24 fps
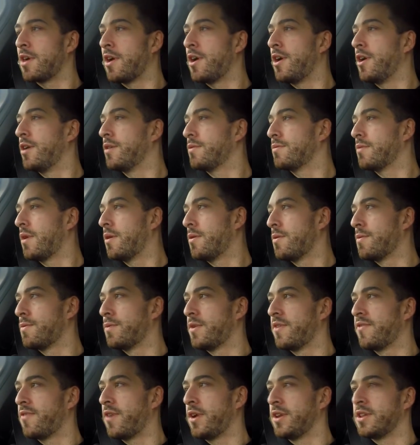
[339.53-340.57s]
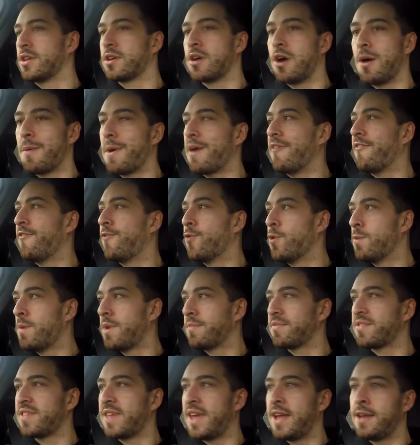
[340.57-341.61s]
I've owned the car about four
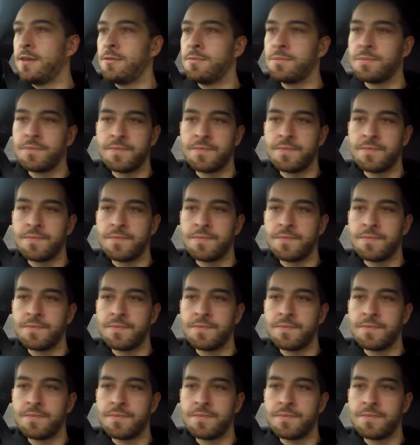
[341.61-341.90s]
months then,